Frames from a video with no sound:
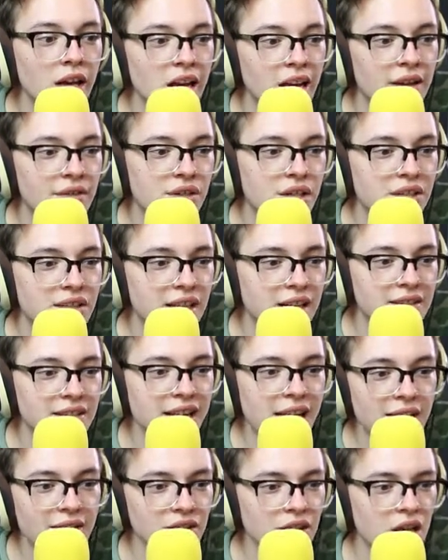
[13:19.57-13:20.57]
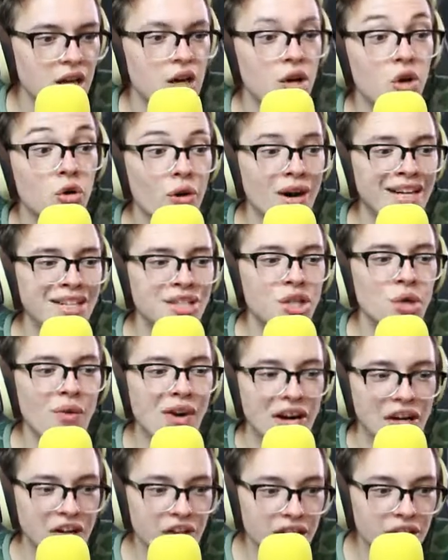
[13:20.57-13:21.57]
If she says yes, great, you
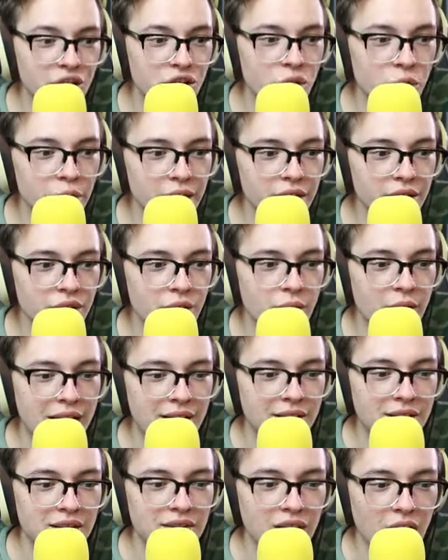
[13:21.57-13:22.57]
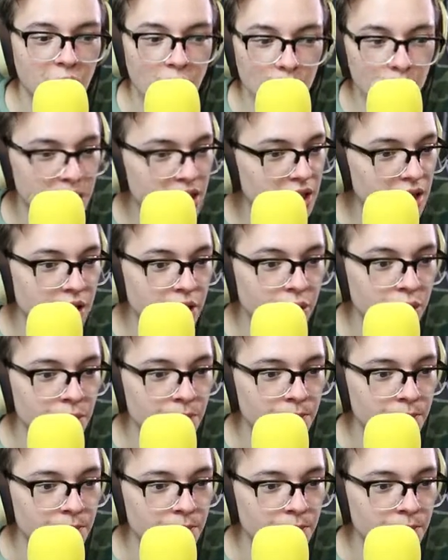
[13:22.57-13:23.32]
win. Enjoy, the rest is up to you.